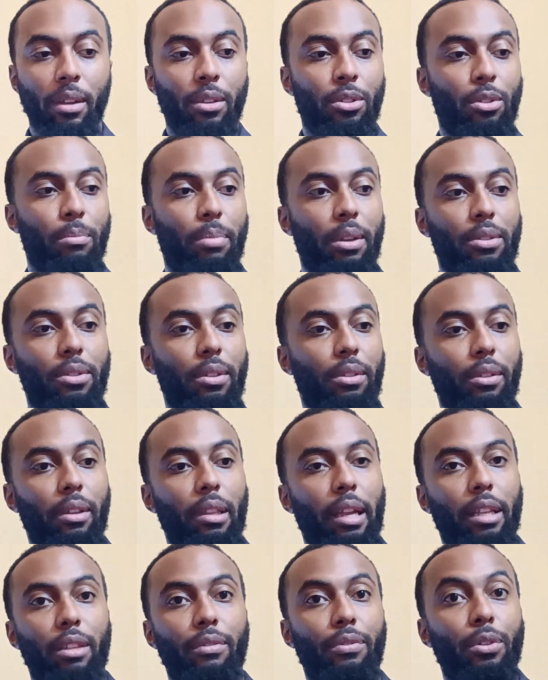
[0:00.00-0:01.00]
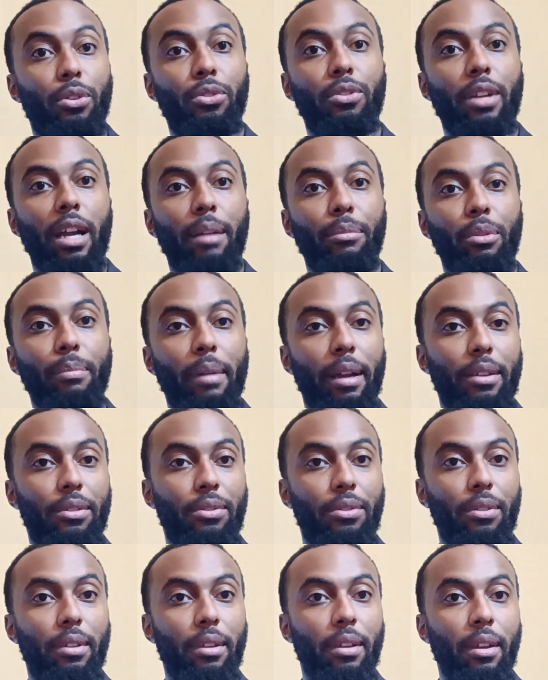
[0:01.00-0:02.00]
So basically, like the first time you might
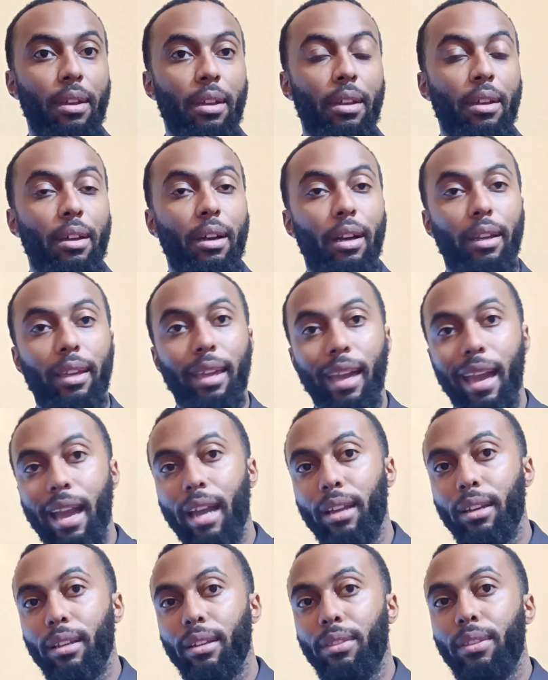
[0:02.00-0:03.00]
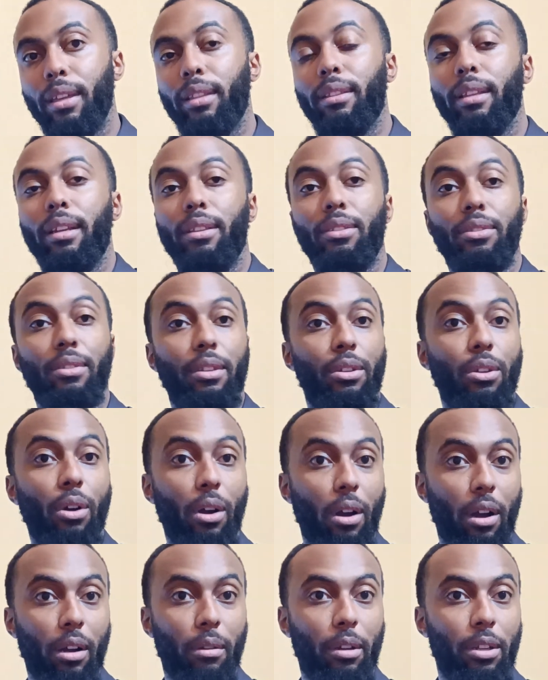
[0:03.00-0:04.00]
see a cat and think that it's a
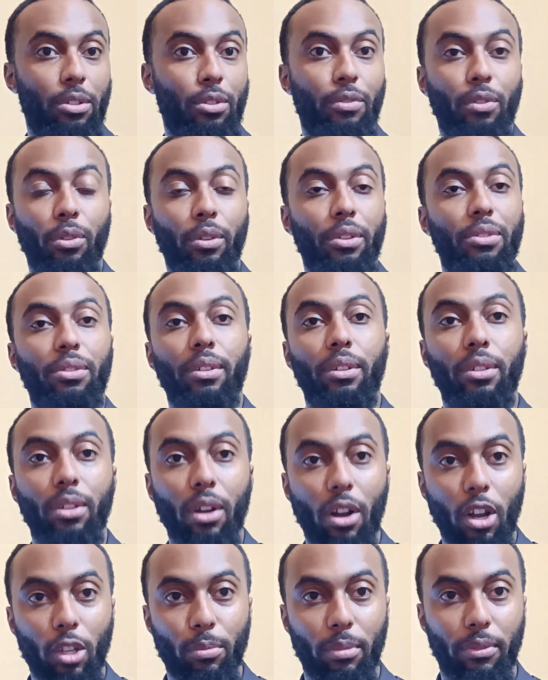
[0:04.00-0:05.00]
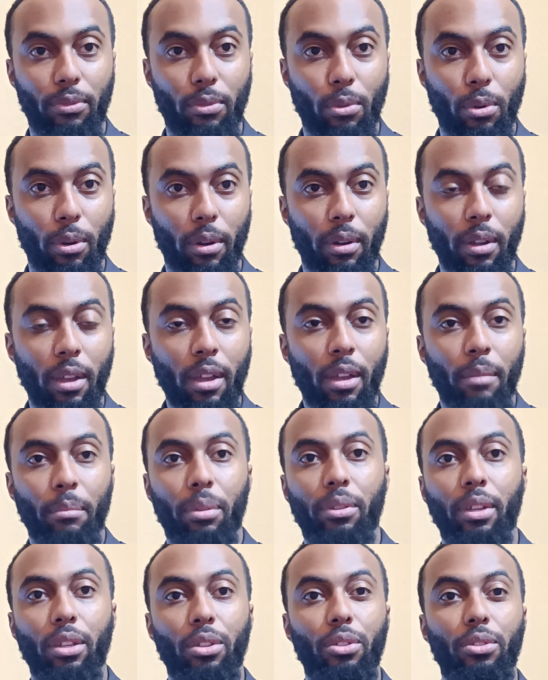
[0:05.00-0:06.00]
dog because you've only seen dogs before,
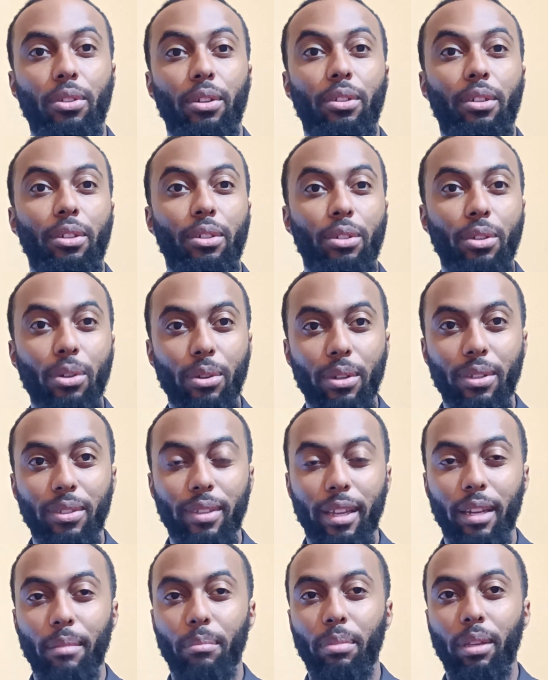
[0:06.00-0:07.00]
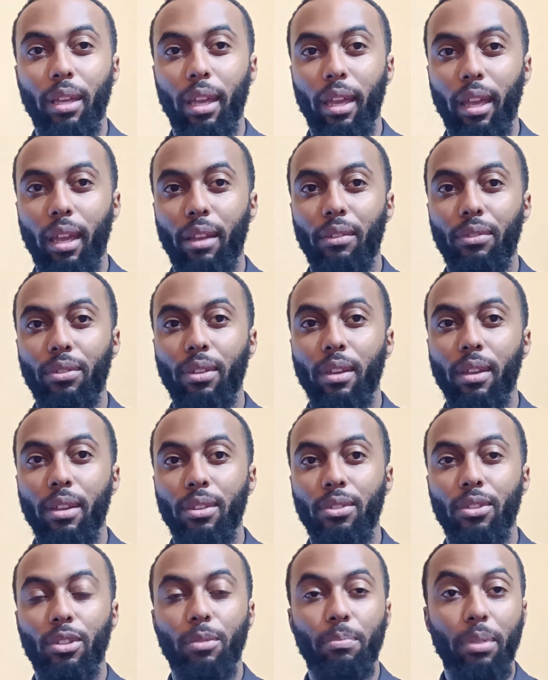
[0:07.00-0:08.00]
but then you start to notice that it behaves
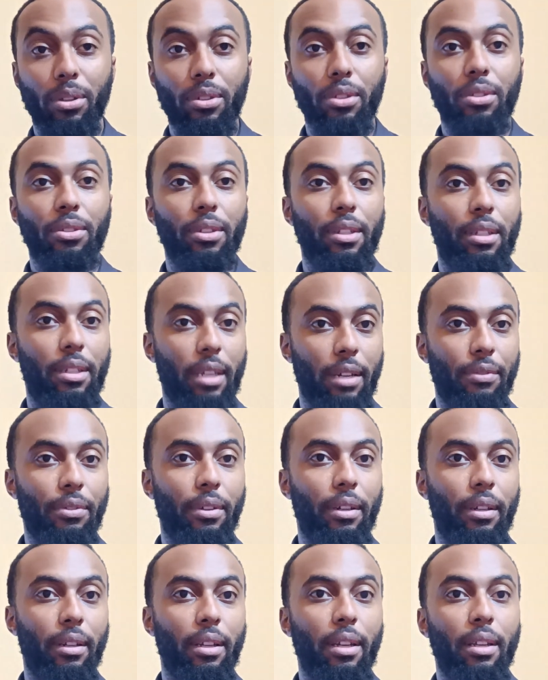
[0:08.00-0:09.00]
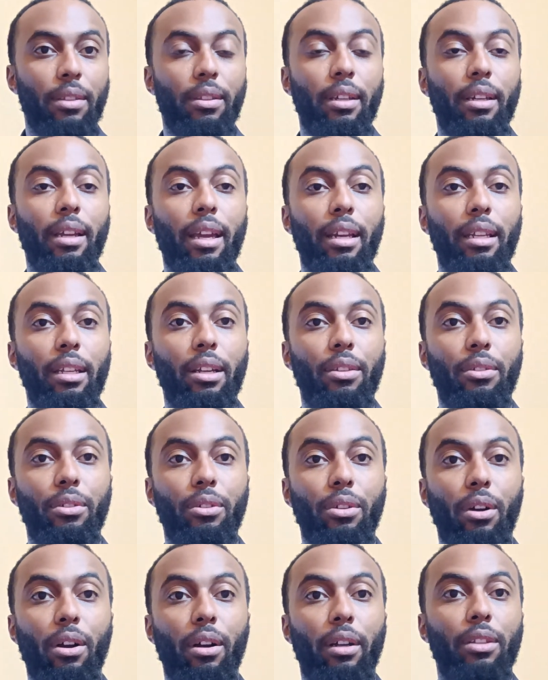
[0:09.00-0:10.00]
suspiciously different than any other
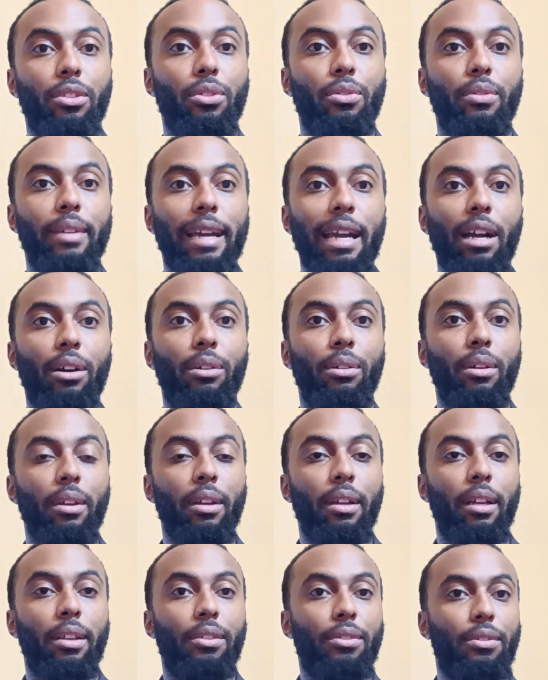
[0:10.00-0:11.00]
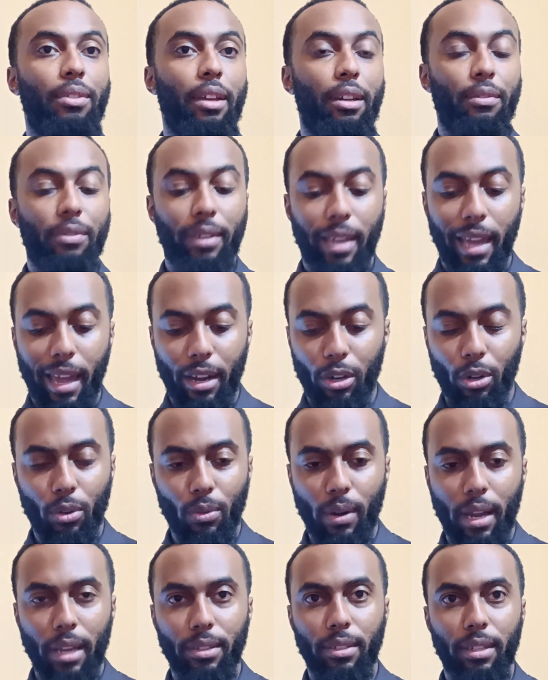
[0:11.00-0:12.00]
dog. And so now, instead of
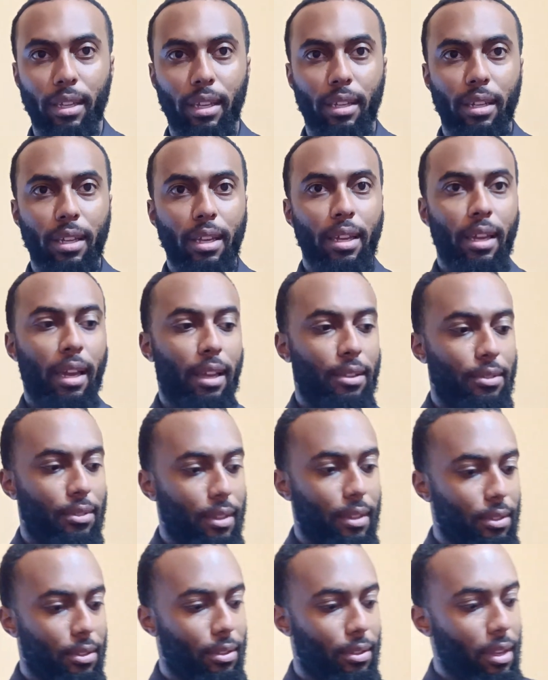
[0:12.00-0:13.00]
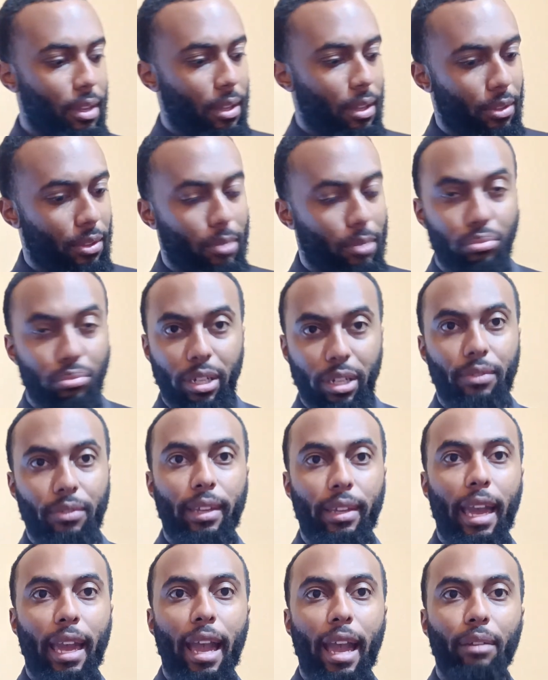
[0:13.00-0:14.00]
categorizing it as this is this breed
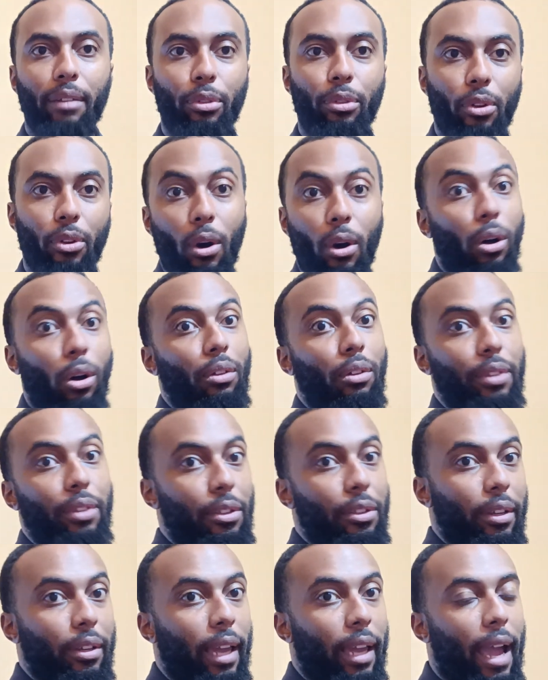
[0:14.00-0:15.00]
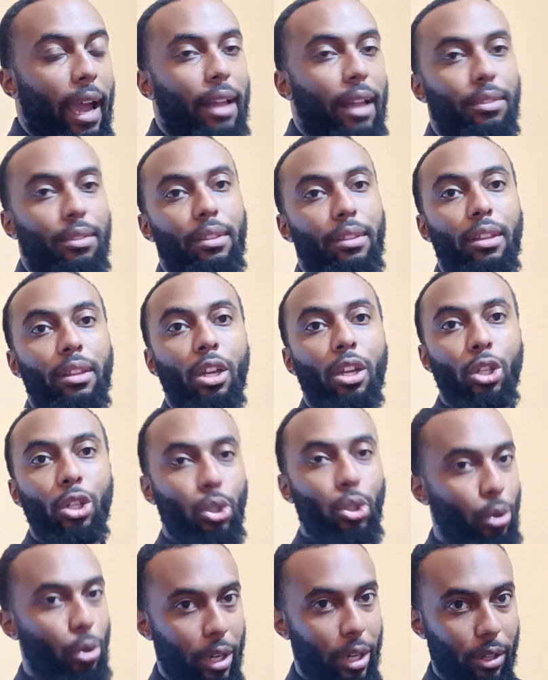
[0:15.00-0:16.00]
of cat with all the other cats and
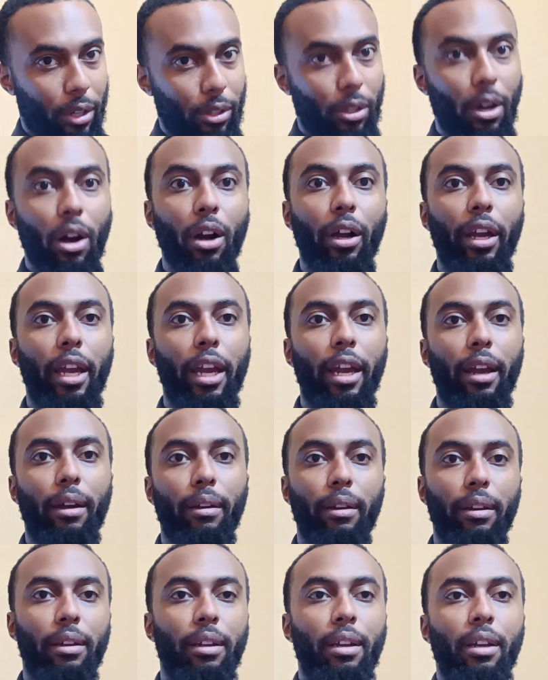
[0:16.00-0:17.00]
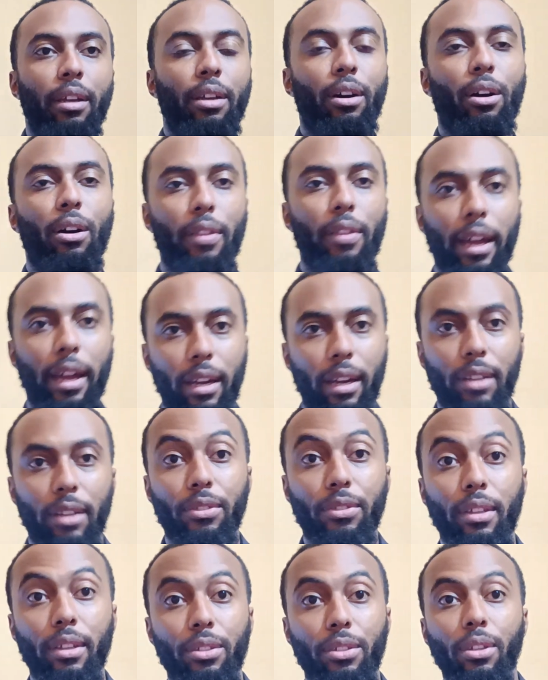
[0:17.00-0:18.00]
short hair, long hair, and all that
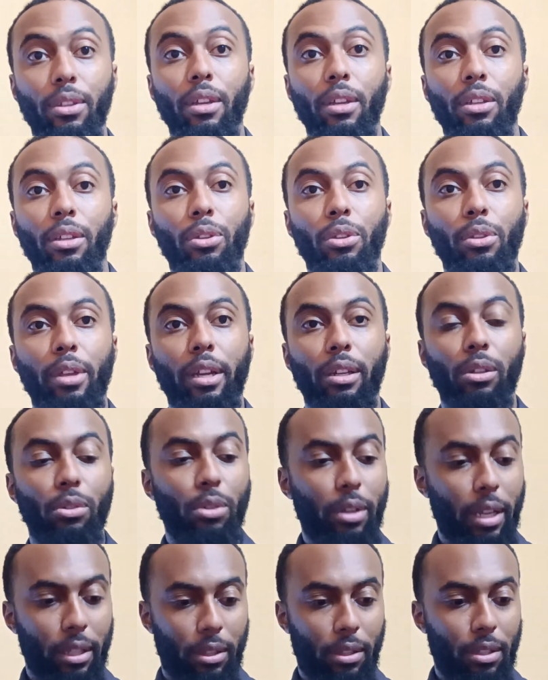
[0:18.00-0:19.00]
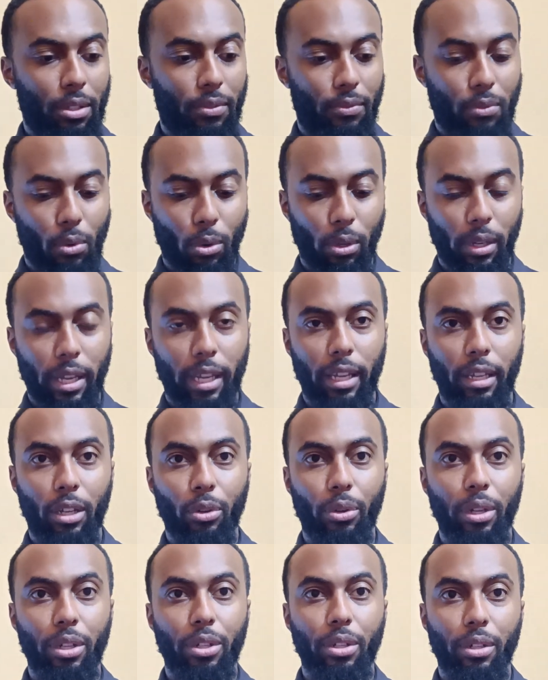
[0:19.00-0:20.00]
nonsense, you then look at this four-legged
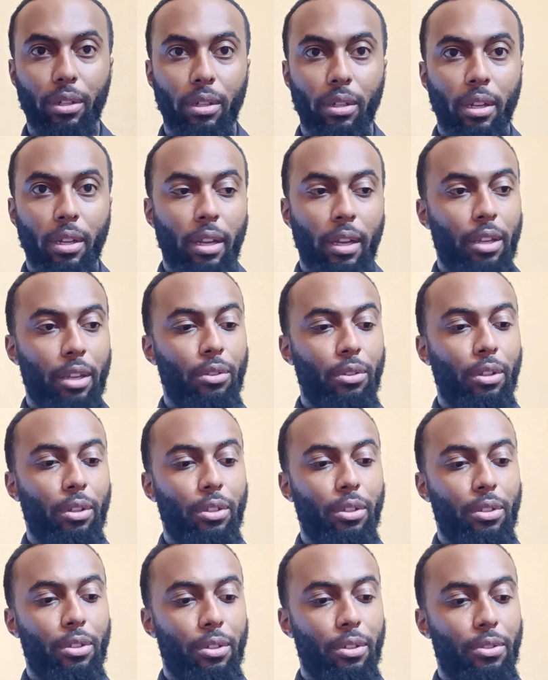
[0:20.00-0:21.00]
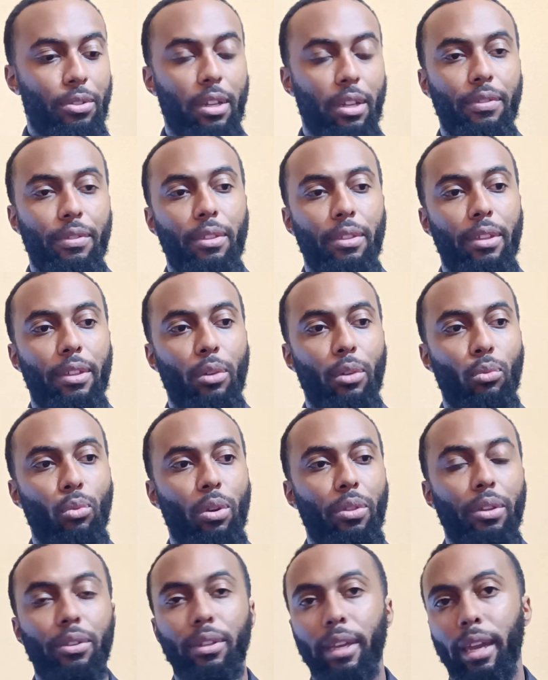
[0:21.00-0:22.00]
creature and you look at yourself and you think,
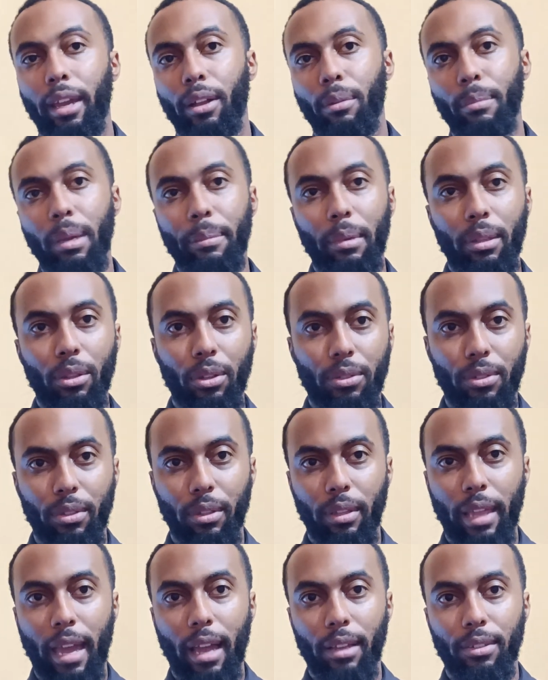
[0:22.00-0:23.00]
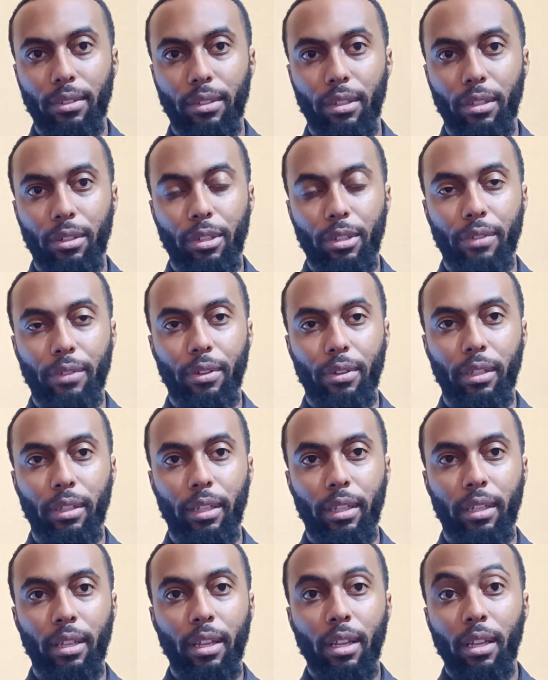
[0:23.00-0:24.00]
well, the tail maybe acts a little
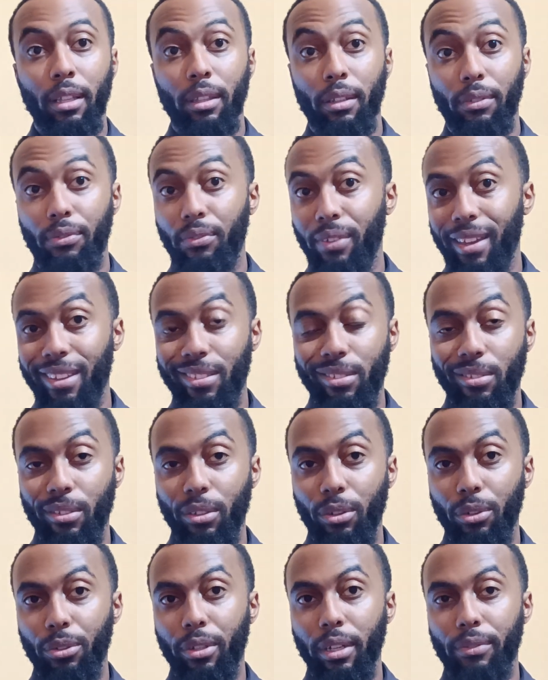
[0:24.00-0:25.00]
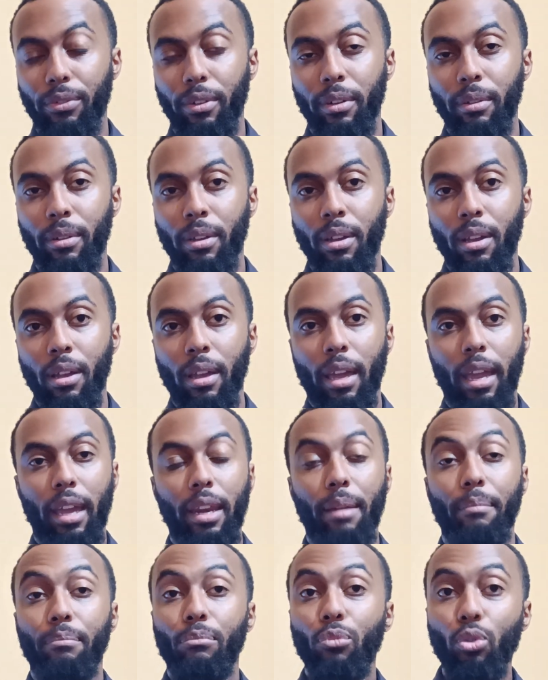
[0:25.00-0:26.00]
differently, the face is a little different,
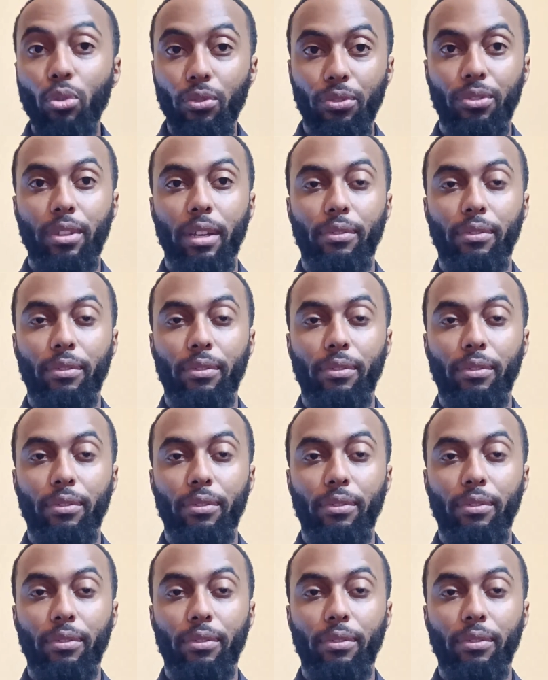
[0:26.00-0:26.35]
and it moves